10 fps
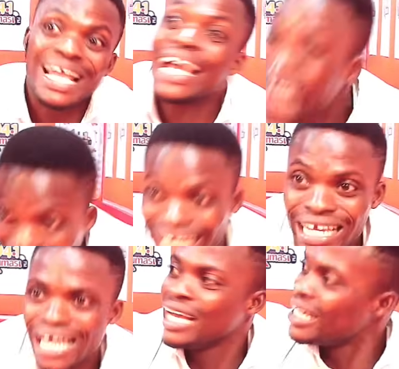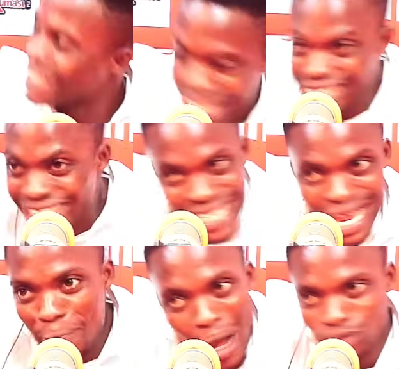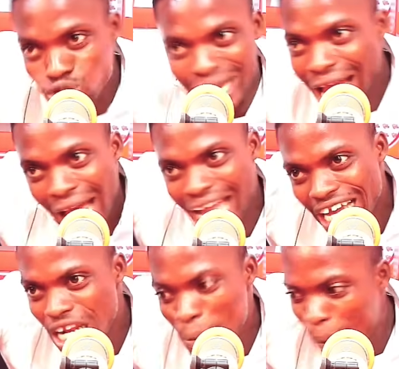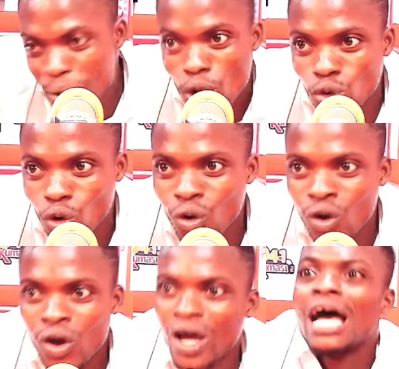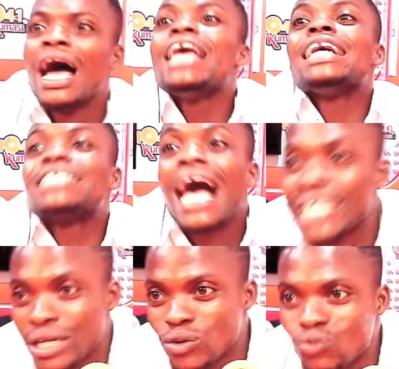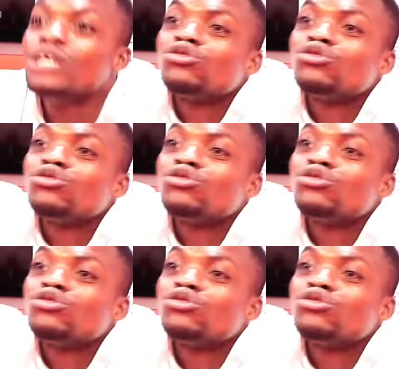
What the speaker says: and none, Dientia Barcelona and the Nipper Buno. Yes, Adian, would you